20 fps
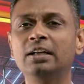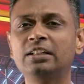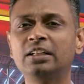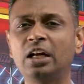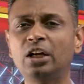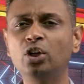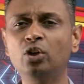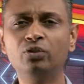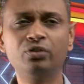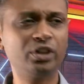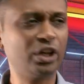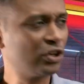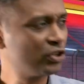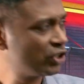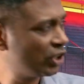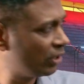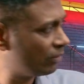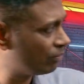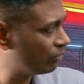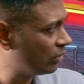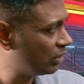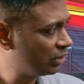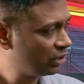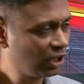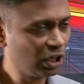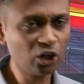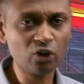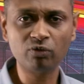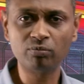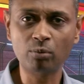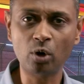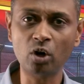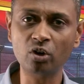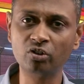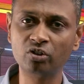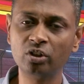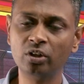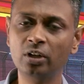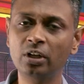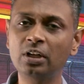ton of testing, ton of
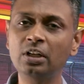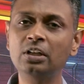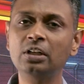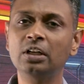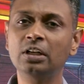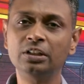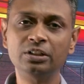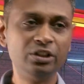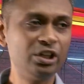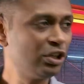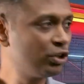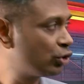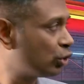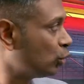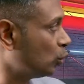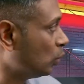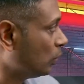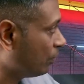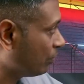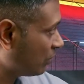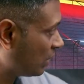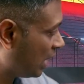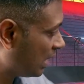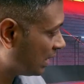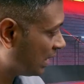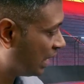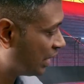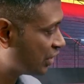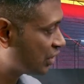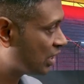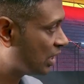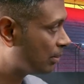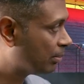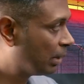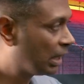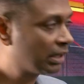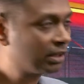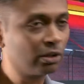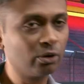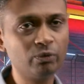mocks. These two are the additional
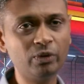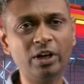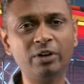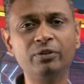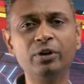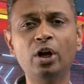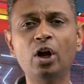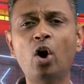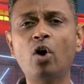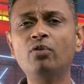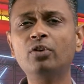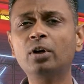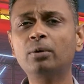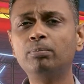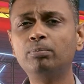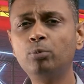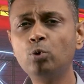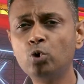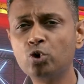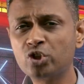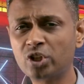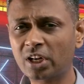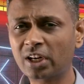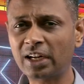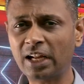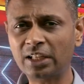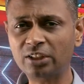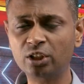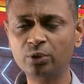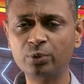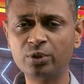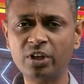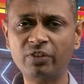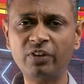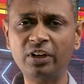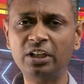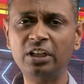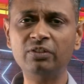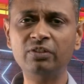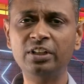part where we offer a booster classes which
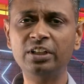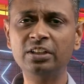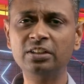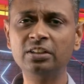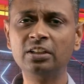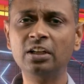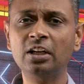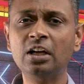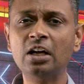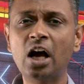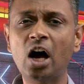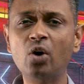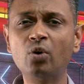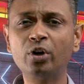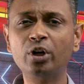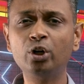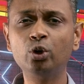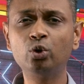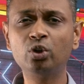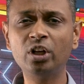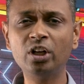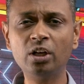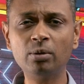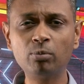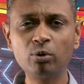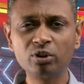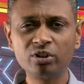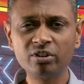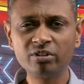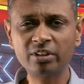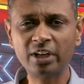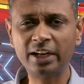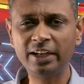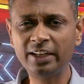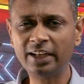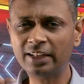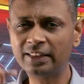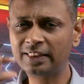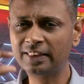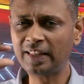effectively is how can you think about this
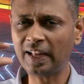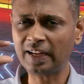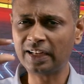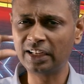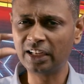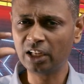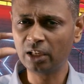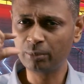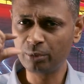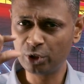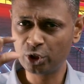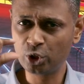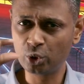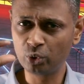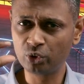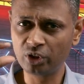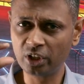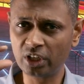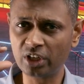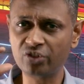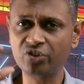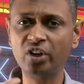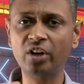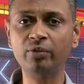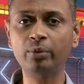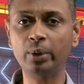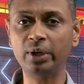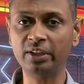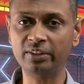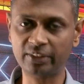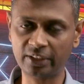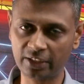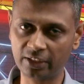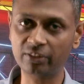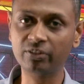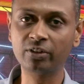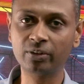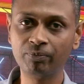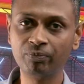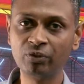idea that little bit juicier and save 20
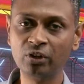seconds.